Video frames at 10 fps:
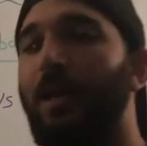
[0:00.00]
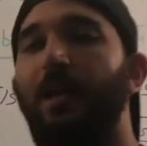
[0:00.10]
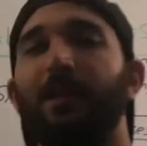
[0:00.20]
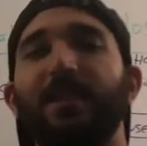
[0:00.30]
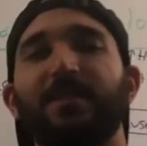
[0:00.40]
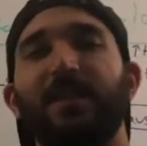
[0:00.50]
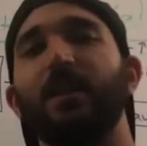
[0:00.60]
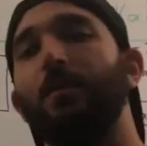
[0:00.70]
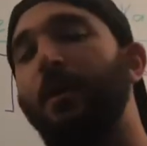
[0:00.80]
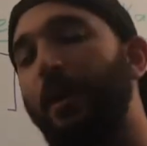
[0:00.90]
Let's think
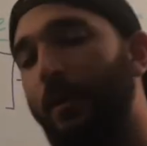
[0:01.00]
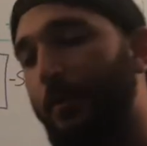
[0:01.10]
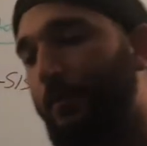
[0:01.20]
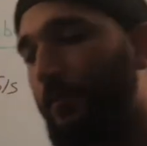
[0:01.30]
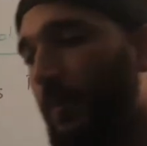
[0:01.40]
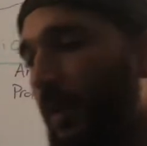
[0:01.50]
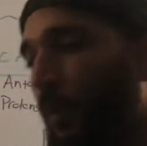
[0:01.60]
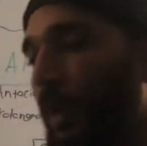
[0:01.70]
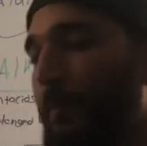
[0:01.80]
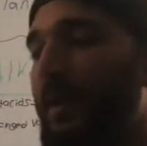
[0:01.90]
about it. When
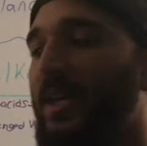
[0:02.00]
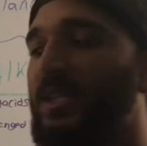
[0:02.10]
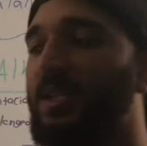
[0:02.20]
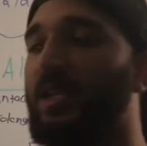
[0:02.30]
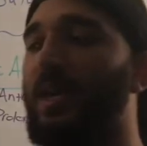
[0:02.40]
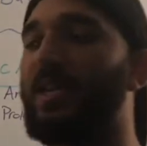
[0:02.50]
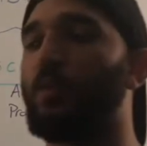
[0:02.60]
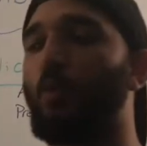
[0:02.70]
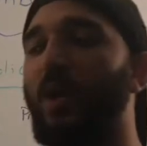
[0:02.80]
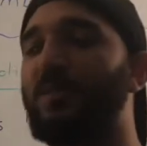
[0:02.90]
a patient has
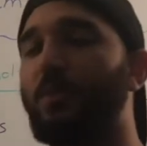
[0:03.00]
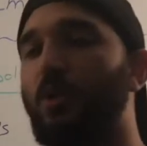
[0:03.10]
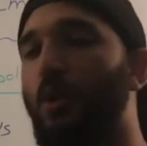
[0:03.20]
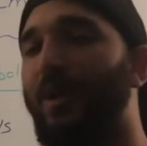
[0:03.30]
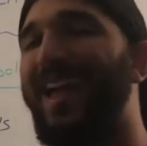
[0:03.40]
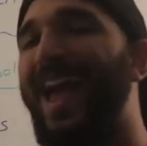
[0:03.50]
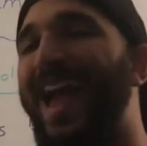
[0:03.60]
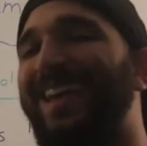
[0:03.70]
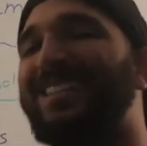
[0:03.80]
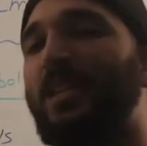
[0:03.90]
respiratory
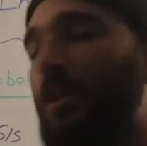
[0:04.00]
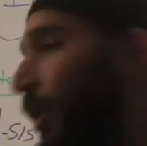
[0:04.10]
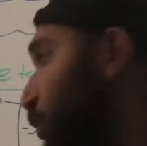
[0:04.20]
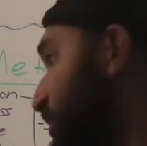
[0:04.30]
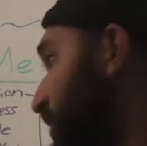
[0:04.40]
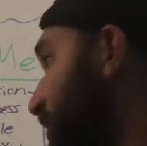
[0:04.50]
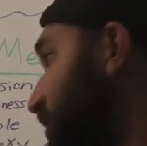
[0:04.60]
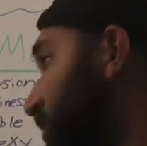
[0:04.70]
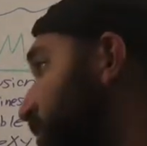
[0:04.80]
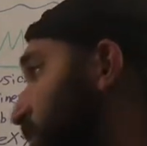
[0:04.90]
acidosis,